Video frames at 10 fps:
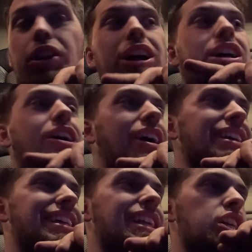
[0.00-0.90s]
on our
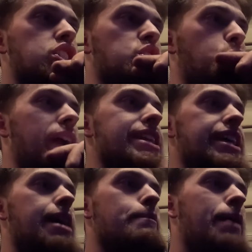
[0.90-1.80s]
card here in
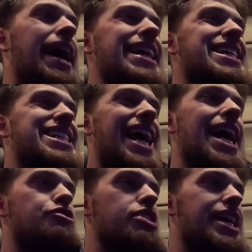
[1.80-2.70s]
Swindon at Barry
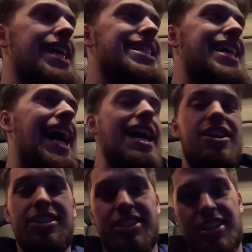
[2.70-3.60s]
Shadrick
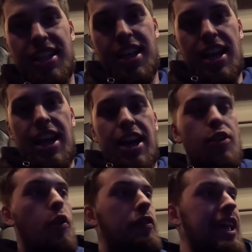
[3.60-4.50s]
Tyres, and
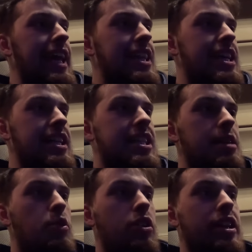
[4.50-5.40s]
hopefully at eight thirty in
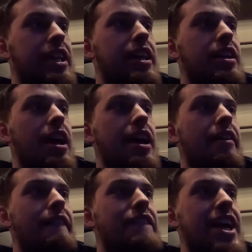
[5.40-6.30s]
the morning they can
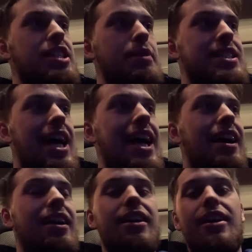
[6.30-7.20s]
fix my
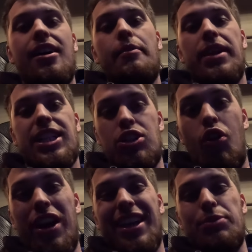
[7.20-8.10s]
tyre. But it's
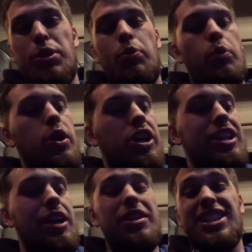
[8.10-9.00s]
annoying because we would have
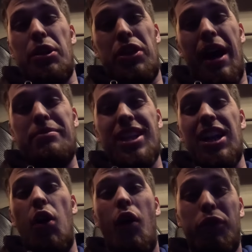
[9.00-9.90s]
got down to Southampton
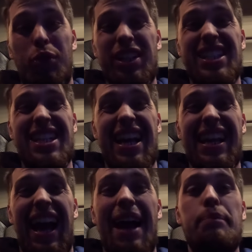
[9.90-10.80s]
and offloaded
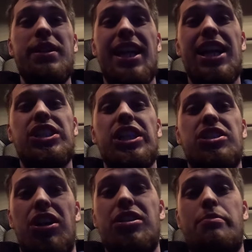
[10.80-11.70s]
tonight and potentially
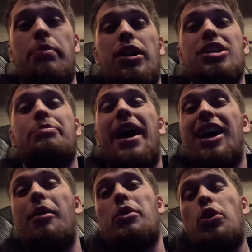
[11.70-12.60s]
turned and burned
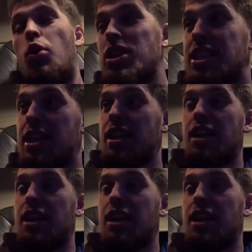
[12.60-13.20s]
back up the road.